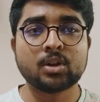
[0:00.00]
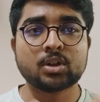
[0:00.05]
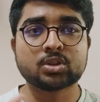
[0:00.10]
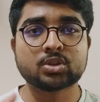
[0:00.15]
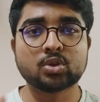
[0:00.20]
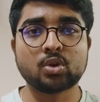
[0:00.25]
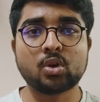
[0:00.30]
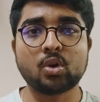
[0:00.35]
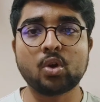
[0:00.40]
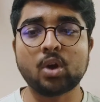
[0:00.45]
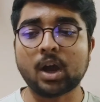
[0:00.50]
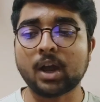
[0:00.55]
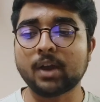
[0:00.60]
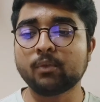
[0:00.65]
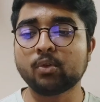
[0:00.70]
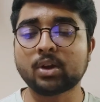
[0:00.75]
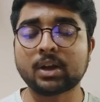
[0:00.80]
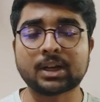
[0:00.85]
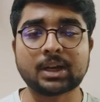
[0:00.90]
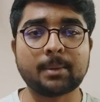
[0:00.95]
So I
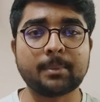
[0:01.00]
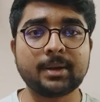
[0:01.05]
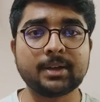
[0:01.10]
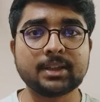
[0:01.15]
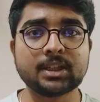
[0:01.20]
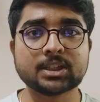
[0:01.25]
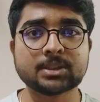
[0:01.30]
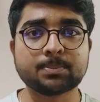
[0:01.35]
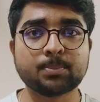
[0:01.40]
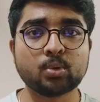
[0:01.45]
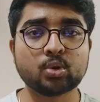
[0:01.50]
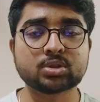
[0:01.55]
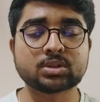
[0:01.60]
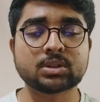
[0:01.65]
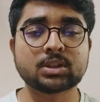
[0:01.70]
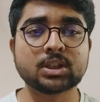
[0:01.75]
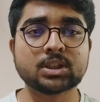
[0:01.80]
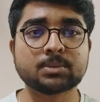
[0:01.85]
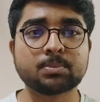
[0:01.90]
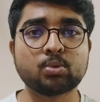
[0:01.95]
would recommend these books.
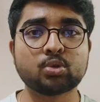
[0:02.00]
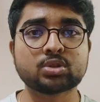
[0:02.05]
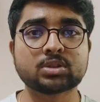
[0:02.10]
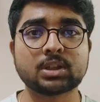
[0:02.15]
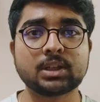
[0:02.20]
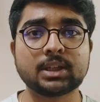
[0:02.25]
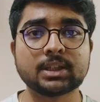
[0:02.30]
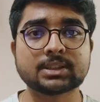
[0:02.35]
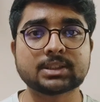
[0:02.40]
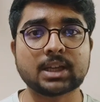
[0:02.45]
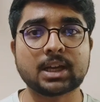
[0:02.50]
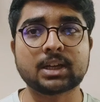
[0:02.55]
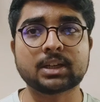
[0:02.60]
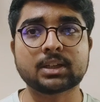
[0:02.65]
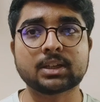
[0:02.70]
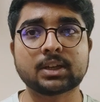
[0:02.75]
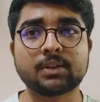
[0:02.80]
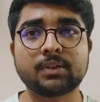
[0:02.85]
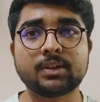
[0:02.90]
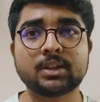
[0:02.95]
These books links are
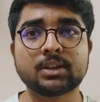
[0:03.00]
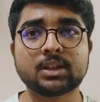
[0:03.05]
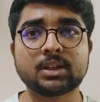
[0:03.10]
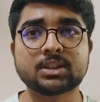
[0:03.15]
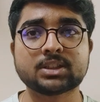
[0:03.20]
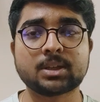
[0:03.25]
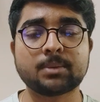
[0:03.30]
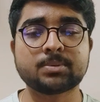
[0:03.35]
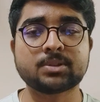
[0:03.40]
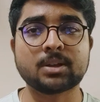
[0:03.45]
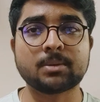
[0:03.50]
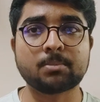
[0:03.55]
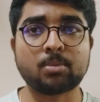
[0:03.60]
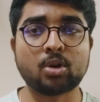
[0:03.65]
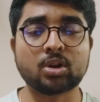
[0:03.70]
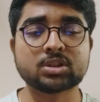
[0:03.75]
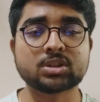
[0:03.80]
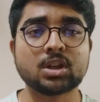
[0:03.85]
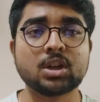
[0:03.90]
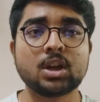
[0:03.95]
given in the description
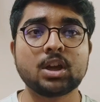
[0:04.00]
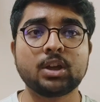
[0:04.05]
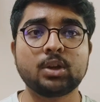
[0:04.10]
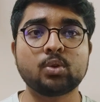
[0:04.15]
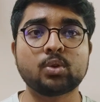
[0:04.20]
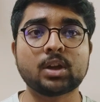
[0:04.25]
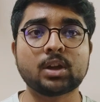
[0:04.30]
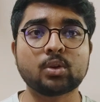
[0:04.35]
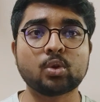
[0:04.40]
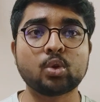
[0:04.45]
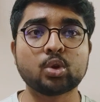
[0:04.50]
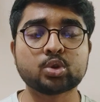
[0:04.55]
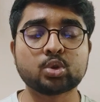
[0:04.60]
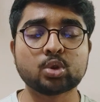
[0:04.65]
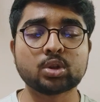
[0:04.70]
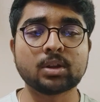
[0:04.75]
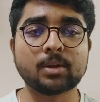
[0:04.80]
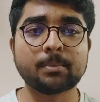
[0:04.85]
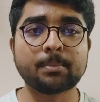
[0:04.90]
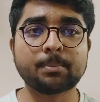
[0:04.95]
box. You can go
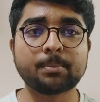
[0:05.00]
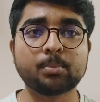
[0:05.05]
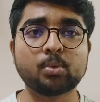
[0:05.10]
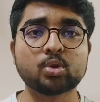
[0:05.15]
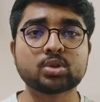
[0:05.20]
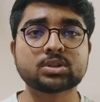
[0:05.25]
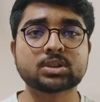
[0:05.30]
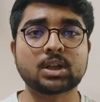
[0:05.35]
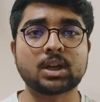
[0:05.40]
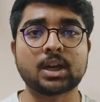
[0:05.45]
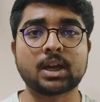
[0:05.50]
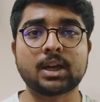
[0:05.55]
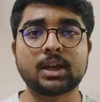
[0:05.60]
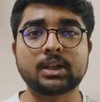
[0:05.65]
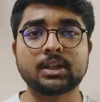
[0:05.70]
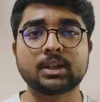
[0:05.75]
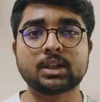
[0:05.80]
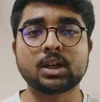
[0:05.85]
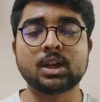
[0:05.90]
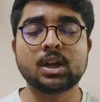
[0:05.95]
through the books
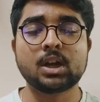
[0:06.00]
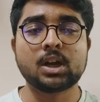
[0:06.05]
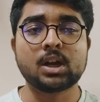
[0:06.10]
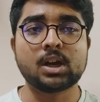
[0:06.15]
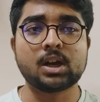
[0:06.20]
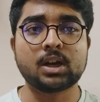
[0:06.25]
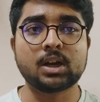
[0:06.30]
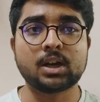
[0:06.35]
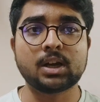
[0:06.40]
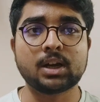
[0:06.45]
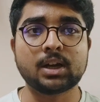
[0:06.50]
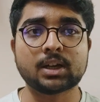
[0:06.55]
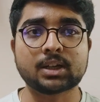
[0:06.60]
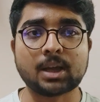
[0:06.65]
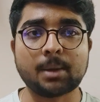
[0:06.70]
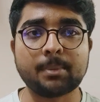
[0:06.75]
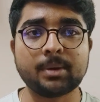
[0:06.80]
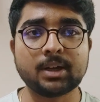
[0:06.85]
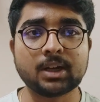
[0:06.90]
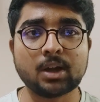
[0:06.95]
and
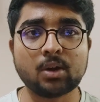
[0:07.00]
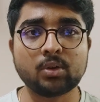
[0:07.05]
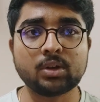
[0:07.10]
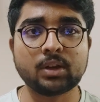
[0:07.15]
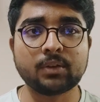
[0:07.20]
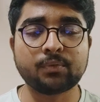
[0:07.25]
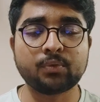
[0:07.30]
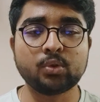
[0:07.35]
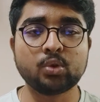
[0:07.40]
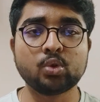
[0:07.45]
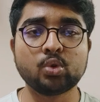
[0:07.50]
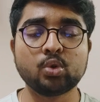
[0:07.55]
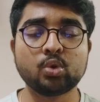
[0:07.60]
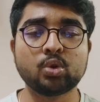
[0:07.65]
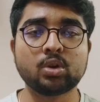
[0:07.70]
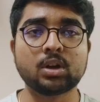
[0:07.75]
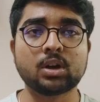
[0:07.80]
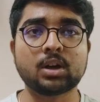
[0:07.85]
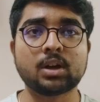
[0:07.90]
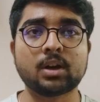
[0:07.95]
comment down if
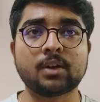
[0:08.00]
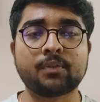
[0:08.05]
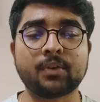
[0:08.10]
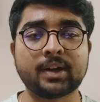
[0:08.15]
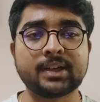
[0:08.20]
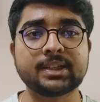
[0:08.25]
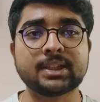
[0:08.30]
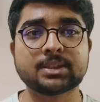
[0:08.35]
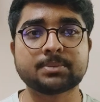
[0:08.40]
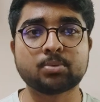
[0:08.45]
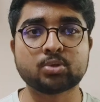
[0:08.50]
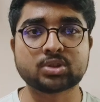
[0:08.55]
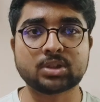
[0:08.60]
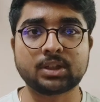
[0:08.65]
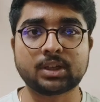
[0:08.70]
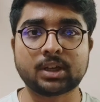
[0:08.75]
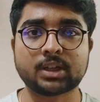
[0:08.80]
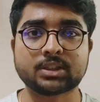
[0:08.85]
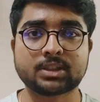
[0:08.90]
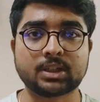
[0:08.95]
you find these books
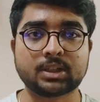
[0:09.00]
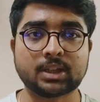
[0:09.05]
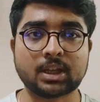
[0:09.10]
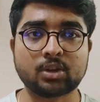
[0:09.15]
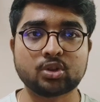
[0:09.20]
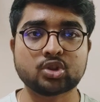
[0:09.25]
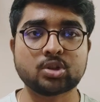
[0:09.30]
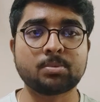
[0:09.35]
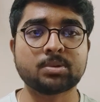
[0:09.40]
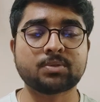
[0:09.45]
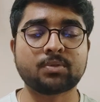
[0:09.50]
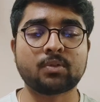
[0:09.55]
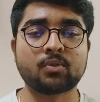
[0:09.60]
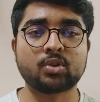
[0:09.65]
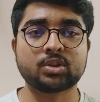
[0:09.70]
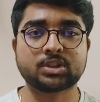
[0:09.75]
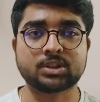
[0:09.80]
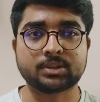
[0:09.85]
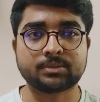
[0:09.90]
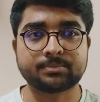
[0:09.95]
interesting. Thank you so much for
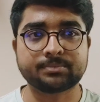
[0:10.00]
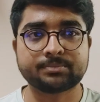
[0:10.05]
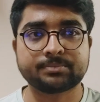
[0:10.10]
watching.